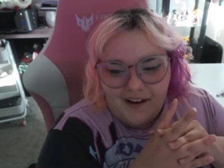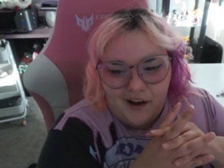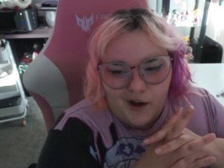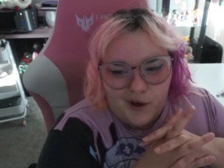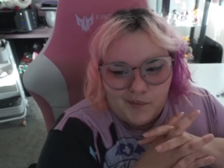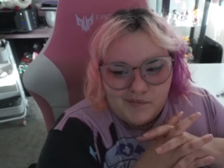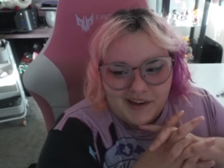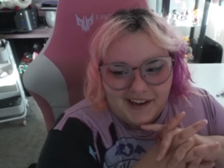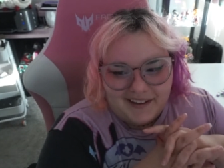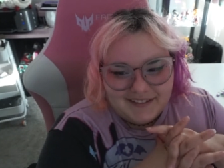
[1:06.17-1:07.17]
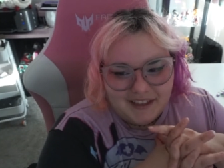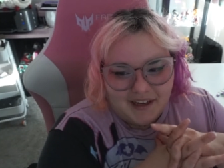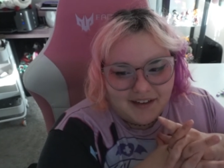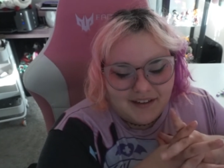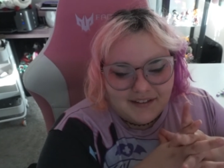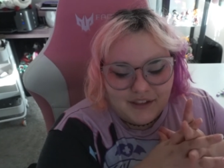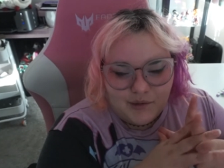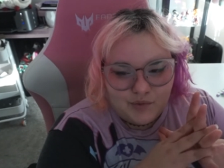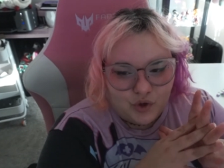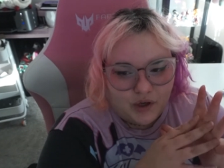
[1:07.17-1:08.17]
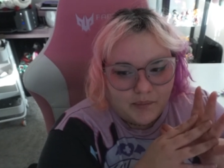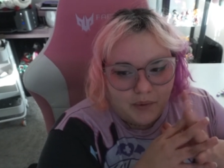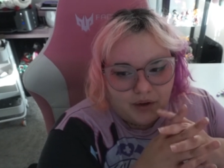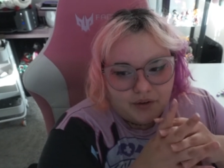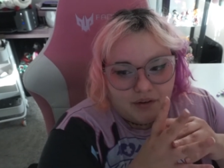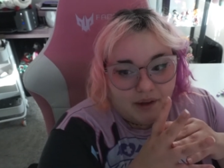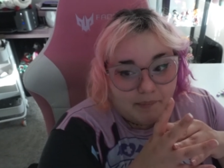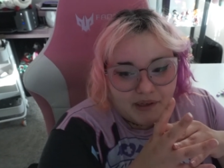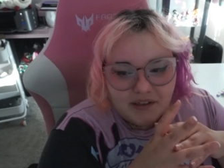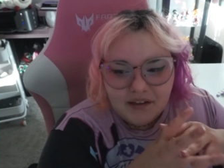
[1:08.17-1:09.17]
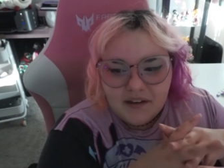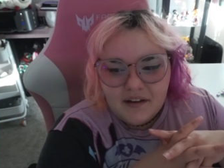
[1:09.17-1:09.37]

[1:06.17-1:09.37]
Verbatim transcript: Um, and I ended up drawing Mother Lemon.